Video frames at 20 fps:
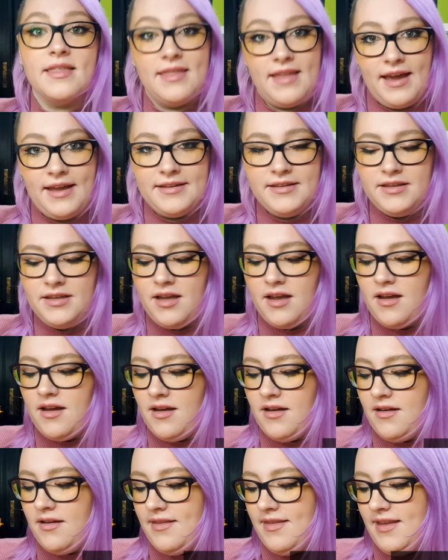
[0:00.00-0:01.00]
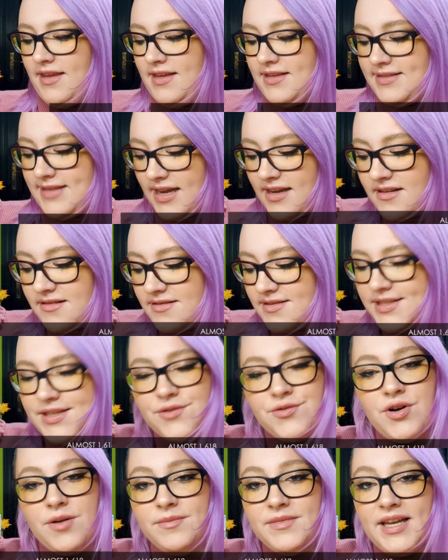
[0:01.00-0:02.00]
Then the second
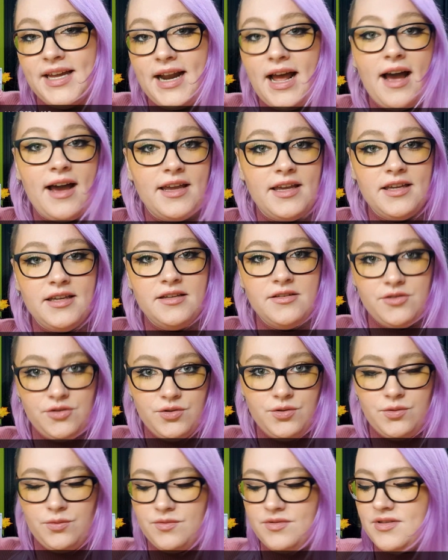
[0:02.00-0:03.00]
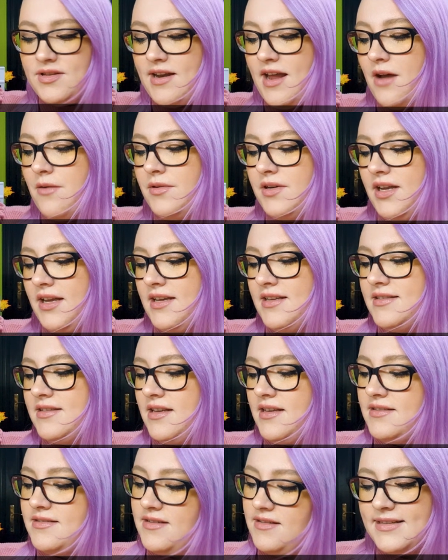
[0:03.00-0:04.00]
serum that I use nowadays
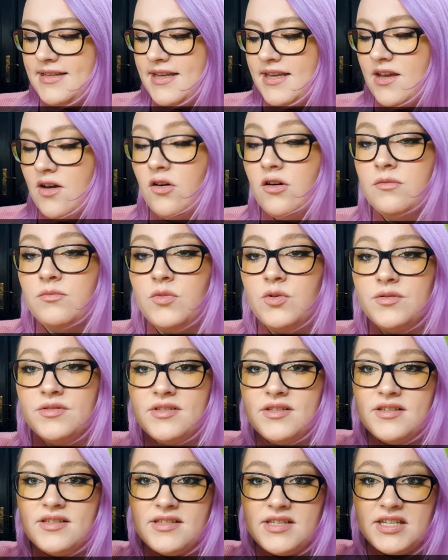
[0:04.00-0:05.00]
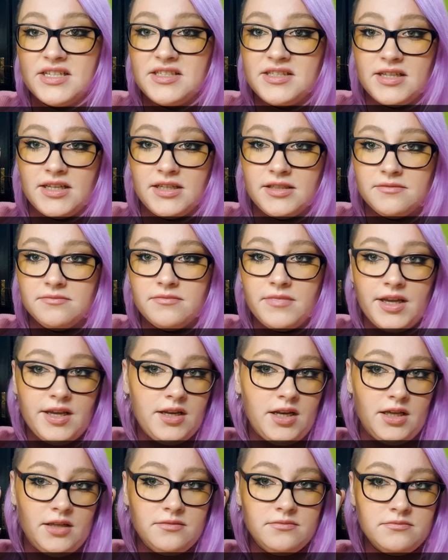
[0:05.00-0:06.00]
is the almost 16,
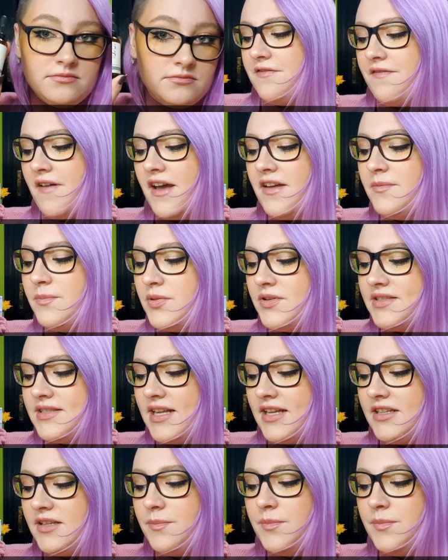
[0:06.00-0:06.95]
18, 5%